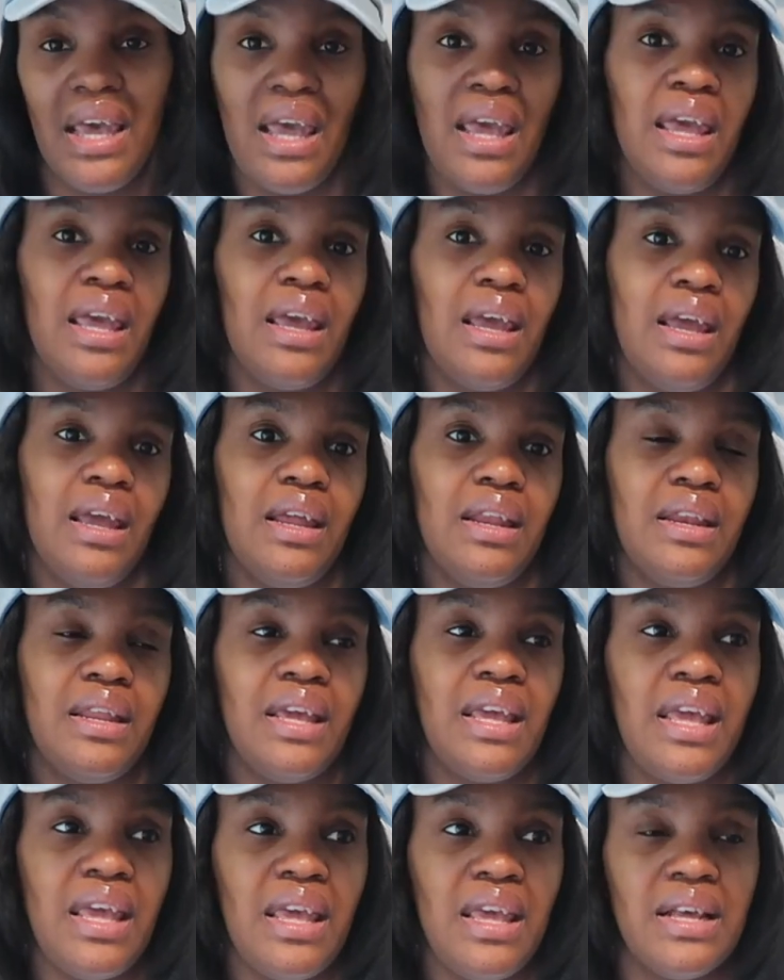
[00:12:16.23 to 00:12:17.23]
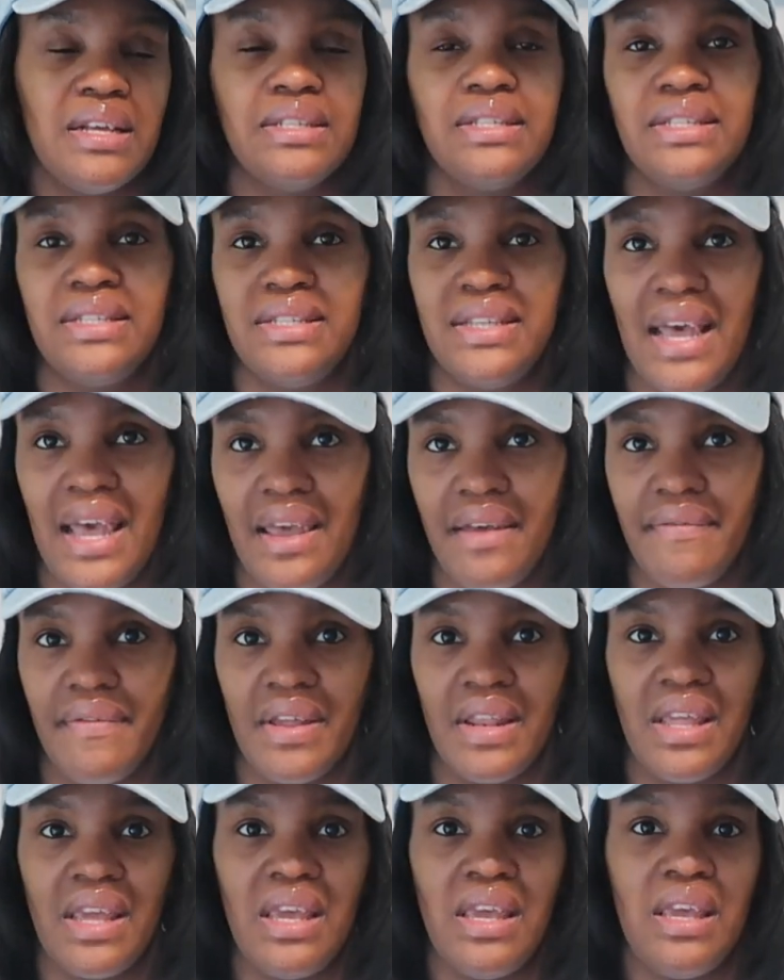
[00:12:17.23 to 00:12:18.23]
and he is safe,
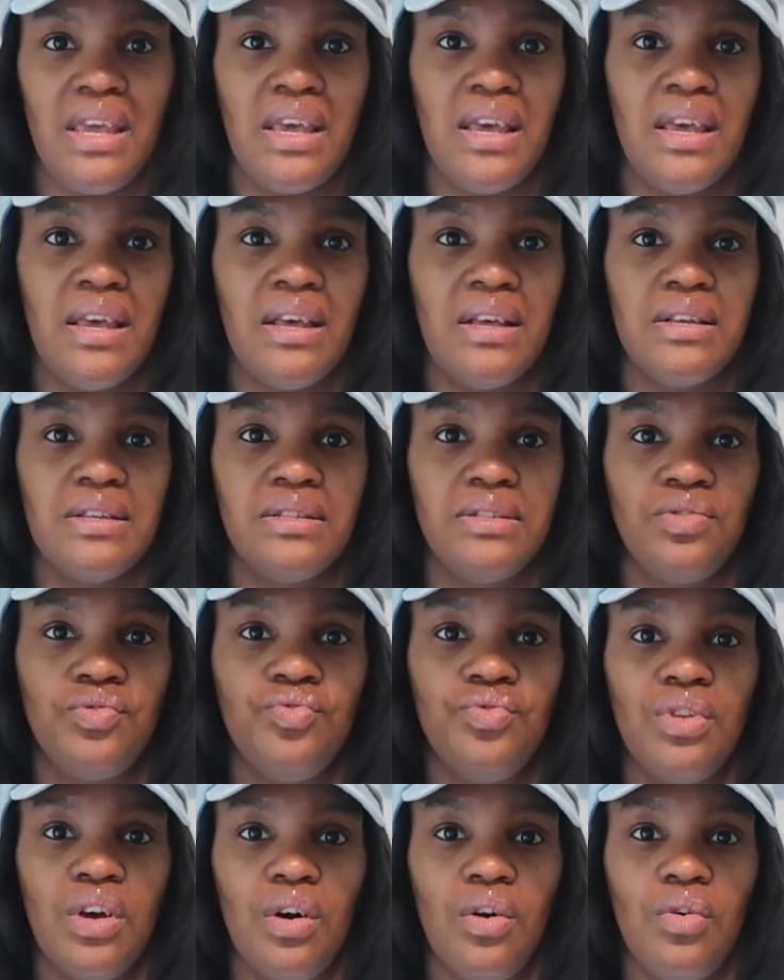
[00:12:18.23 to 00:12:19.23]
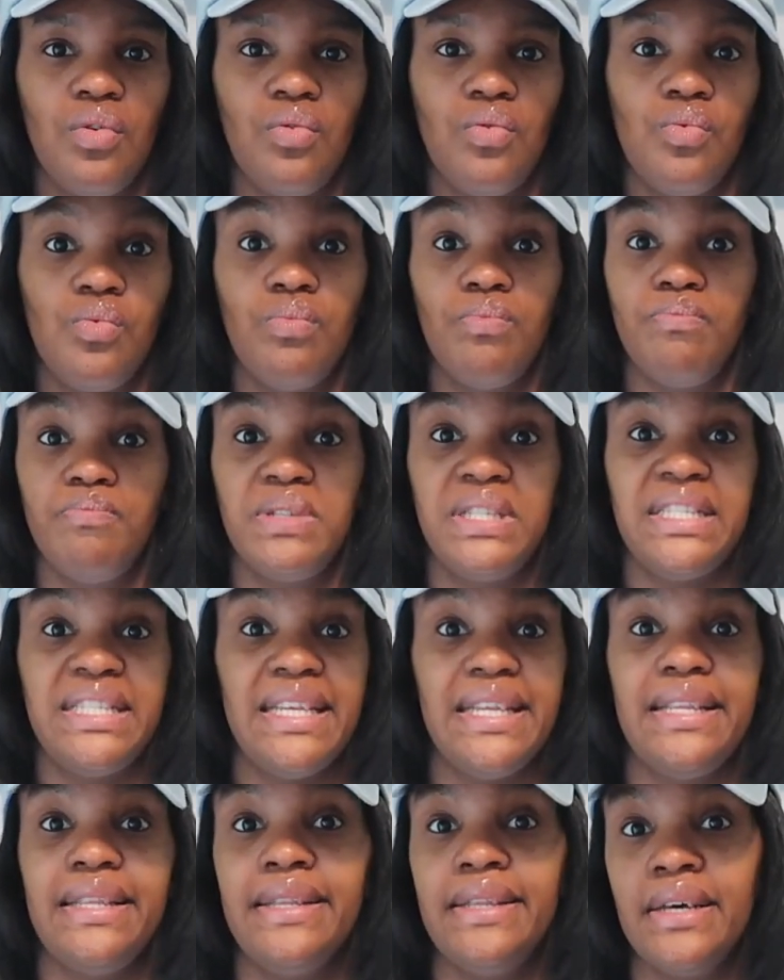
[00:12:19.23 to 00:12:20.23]
and he is, you know,
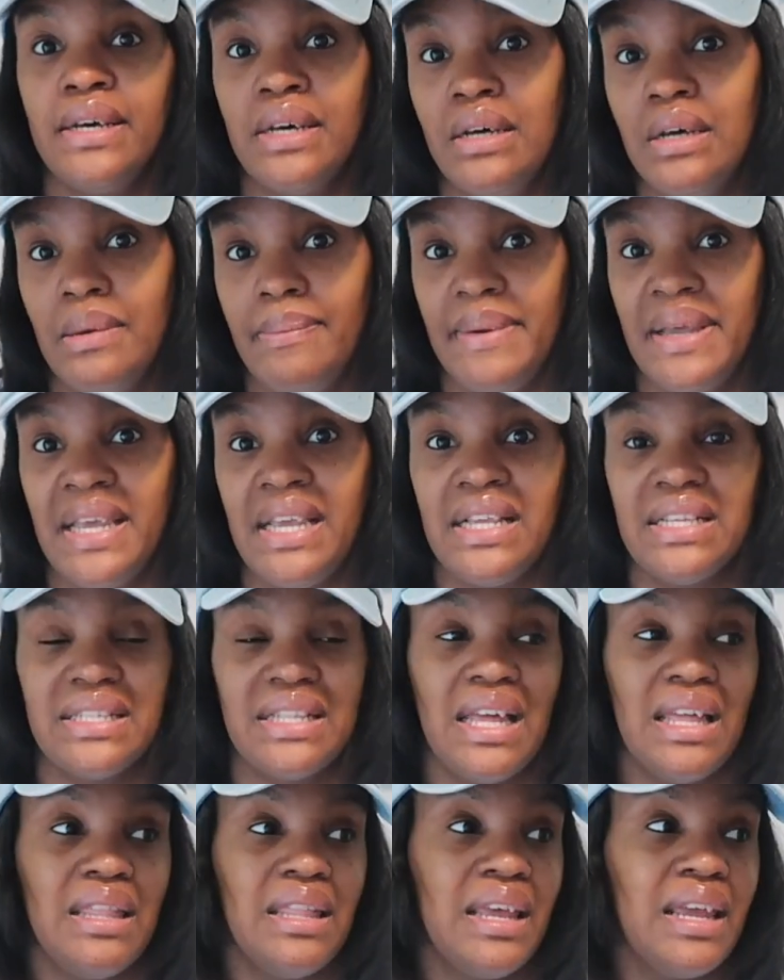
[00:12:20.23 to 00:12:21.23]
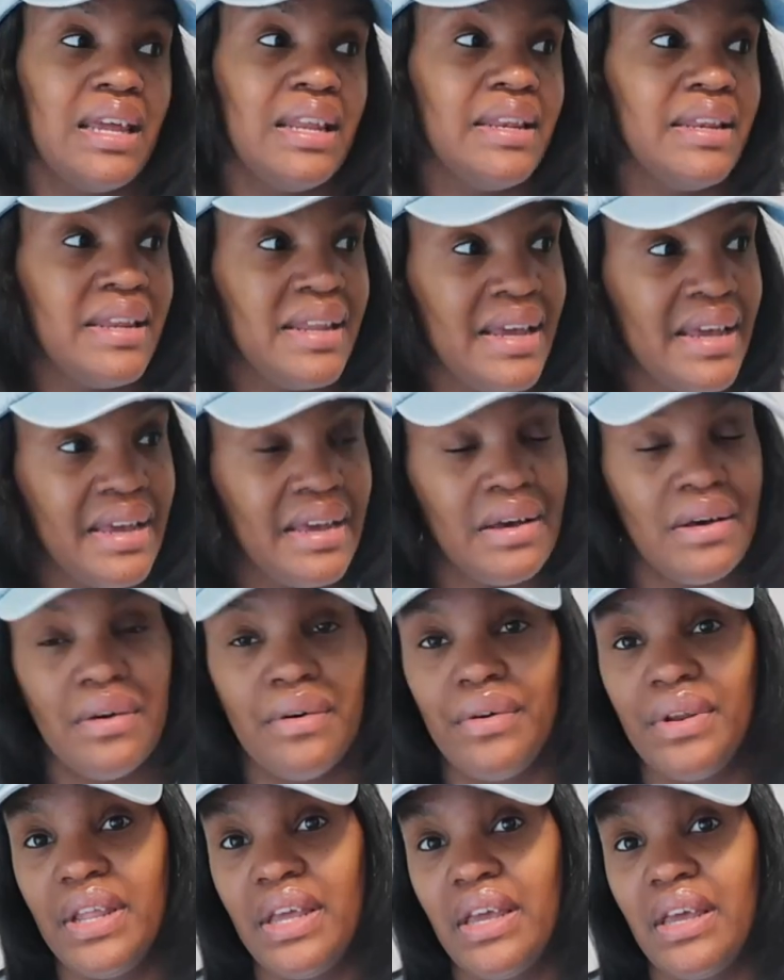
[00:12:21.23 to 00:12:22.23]
sitting up, and he's not laying
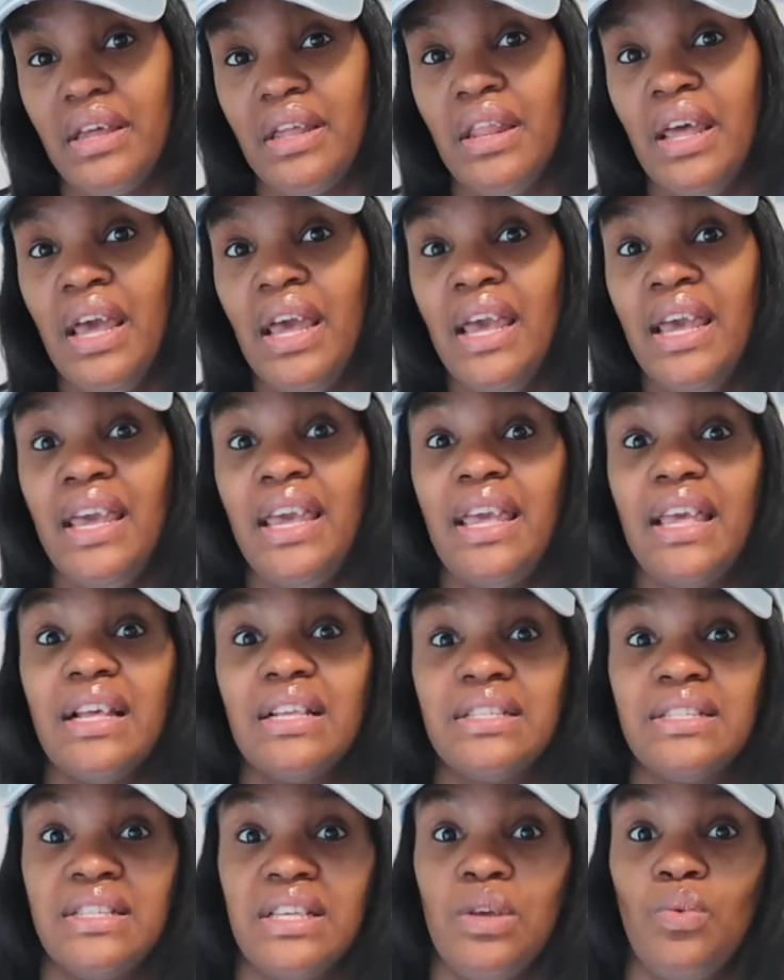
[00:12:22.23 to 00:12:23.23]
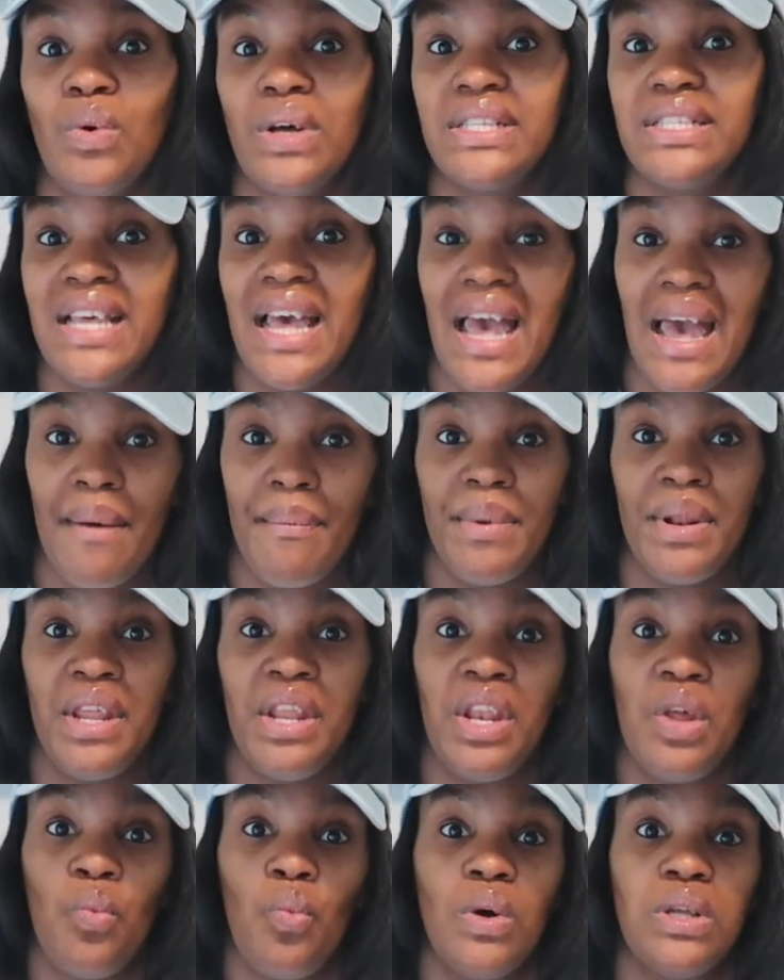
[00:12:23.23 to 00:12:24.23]
down, and he can see what's
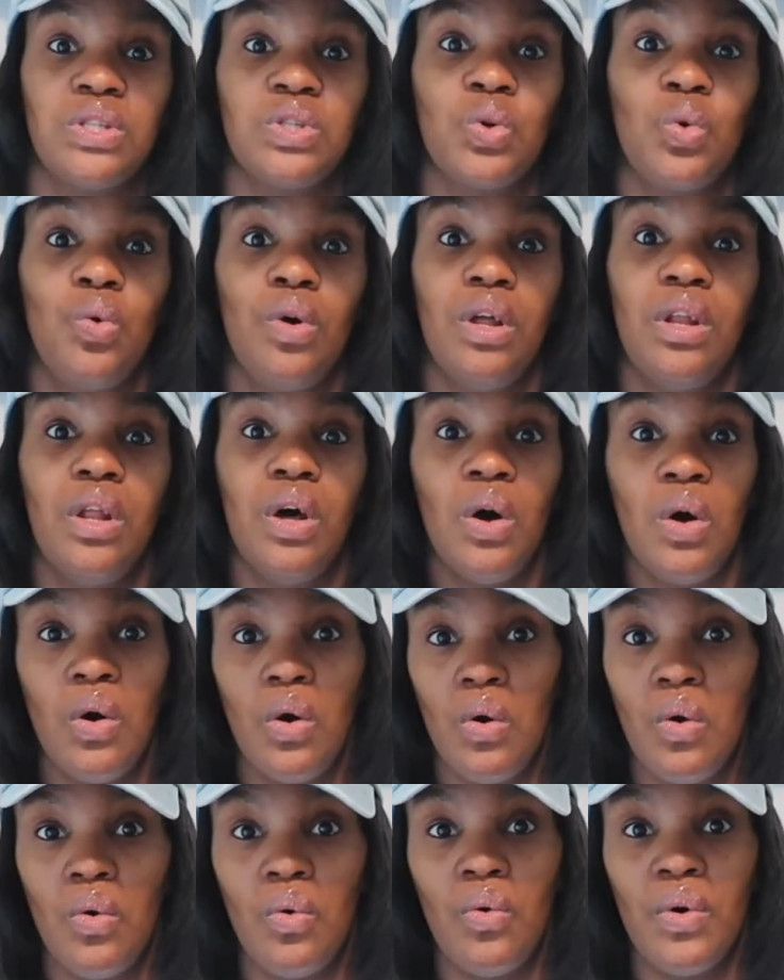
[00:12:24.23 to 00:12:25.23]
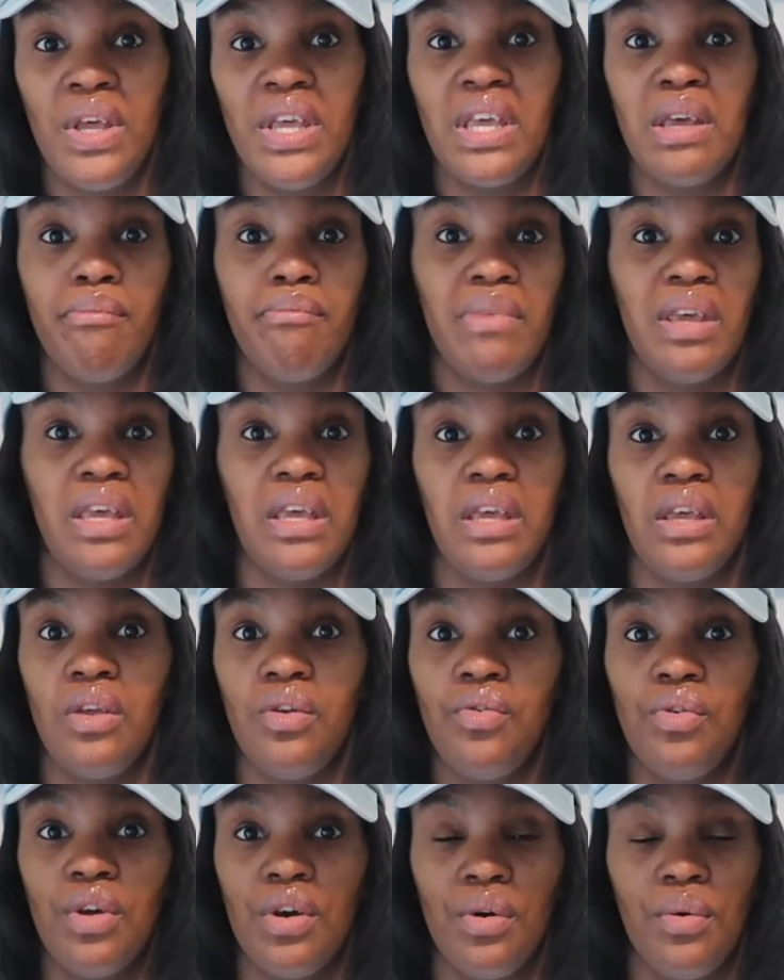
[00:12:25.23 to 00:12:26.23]
happening and what's going on. He can be,
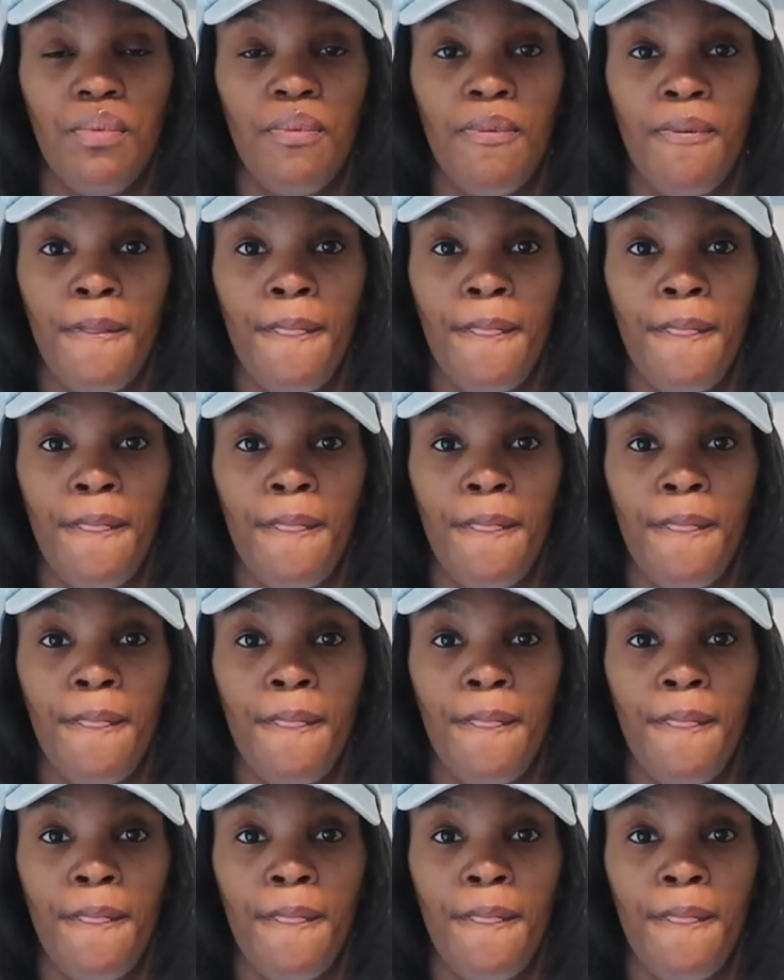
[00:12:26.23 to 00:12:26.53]
you know,